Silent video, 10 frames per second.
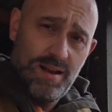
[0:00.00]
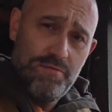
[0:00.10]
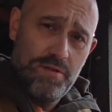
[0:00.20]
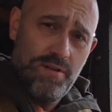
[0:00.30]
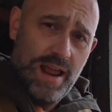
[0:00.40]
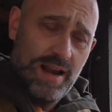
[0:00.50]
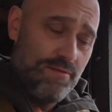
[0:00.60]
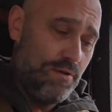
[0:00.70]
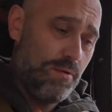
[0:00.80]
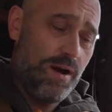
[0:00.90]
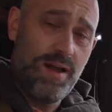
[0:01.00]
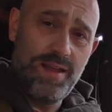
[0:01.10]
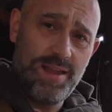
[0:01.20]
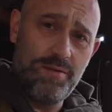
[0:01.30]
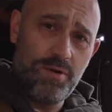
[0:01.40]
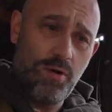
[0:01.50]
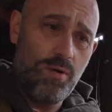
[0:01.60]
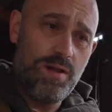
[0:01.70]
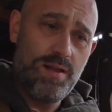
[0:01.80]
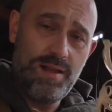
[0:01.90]
If you're a regular viewer, you
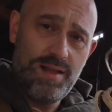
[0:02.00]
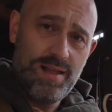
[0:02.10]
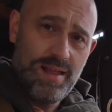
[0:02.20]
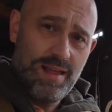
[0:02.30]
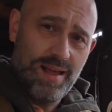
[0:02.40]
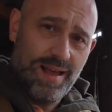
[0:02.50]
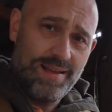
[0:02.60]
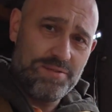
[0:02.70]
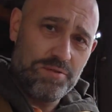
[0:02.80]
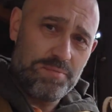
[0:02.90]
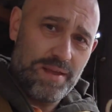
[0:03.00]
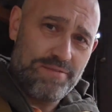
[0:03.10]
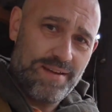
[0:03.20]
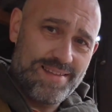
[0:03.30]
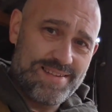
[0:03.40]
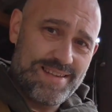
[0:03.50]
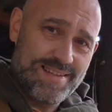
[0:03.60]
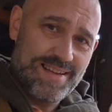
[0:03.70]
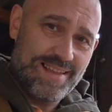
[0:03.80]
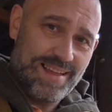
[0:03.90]
know I don't make feather
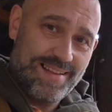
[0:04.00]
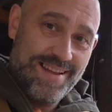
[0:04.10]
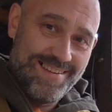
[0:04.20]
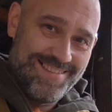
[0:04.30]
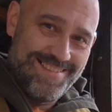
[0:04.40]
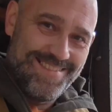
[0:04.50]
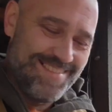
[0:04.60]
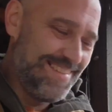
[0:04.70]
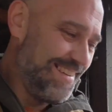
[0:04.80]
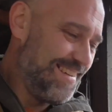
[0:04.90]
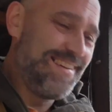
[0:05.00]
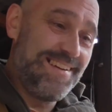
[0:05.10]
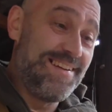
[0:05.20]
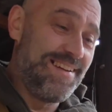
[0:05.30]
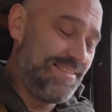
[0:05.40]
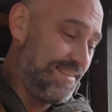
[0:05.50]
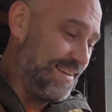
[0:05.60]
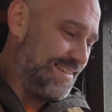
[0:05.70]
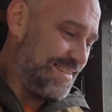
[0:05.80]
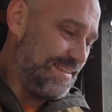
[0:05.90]
sticks like that.
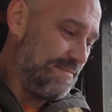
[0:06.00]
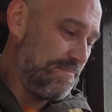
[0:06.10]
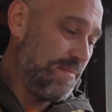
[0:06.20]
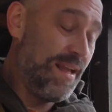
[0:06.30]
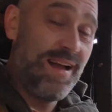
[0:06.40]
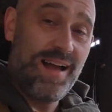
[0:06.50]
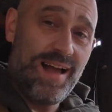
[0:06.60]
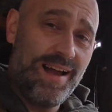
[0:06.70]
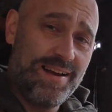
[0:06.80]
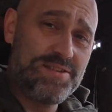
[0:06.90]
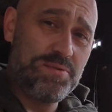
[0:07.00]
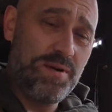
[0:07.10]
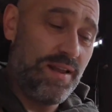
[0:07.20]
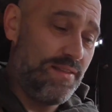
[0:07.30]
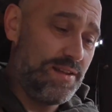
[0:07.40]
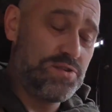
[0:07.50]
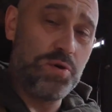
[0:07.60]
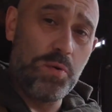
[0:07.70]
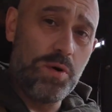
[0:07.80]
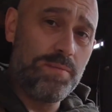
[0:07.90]
Right, I'm going to do another
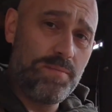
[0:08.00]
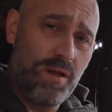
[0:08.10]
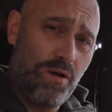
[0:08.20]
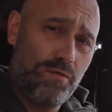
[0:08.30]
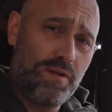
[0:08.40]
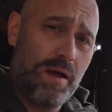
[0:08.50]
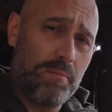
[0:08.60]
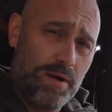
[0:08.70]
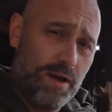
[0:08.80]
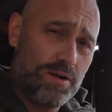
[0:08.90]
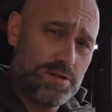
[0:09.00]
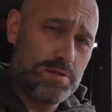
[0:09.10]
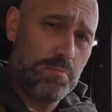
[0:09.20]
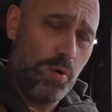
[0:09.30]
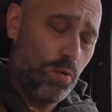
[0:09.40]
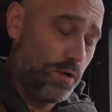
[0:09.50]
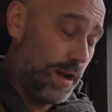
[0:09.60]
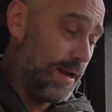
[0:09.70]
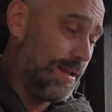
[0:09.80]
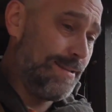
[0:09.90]
two off camera because it's
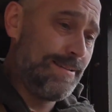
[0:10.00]
boring,